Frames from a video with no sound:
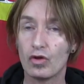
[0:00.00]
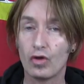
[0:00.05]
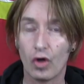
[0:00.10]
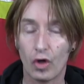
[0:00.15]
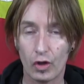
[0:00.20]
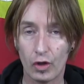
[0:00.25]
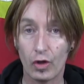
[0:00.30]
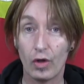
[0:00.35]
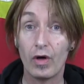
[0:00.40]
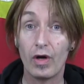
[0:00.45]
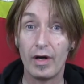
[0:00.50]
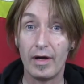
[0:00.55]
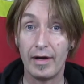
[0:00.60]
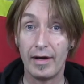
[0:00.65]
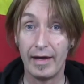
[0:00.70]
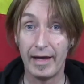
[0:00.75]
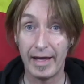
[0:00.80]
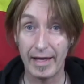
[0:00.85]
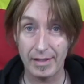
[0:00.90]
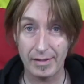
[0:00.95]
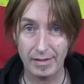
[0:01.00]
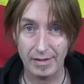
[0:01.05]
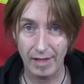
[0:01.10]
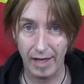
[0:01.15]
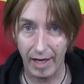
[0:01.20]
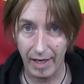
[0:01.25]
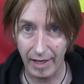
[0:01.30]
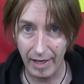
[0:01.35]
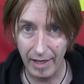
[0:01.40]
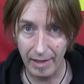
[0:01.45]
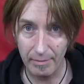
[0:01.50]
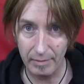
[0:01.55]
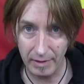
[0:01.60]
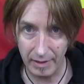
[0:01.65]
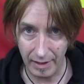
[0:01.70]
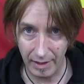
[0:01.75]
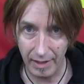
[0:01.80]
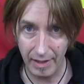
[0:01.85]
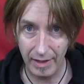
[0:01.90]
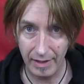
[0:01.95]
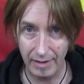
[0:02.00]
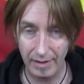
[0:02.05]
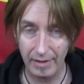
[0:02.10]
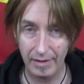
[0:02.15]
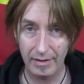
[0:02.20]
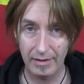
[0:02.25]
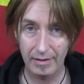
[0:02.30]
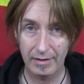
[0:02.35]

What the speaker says: todo le sale bien.